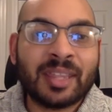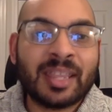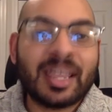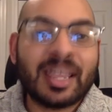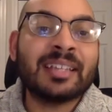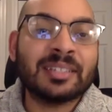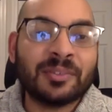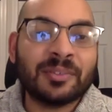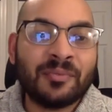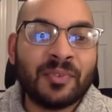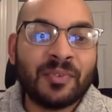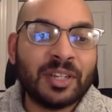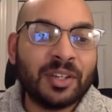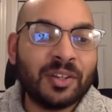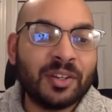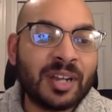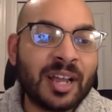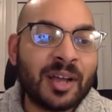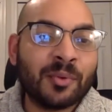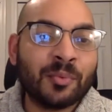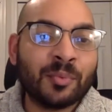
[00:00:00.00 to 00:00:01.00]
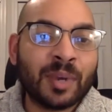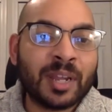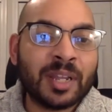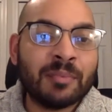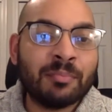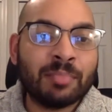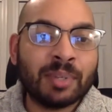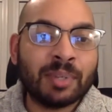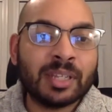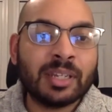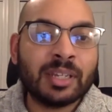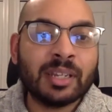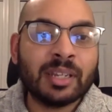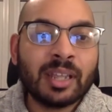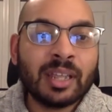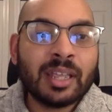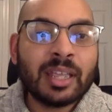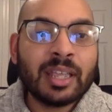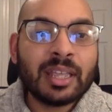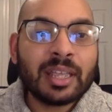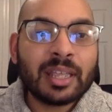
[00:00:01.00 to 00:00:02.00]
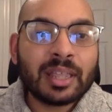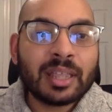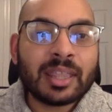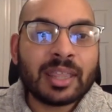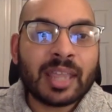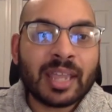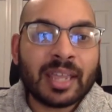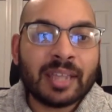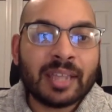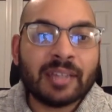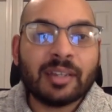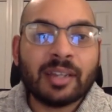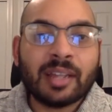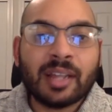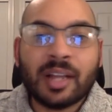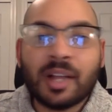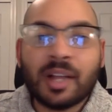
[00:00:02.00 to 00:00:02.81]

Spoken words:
has it figured out, right? But that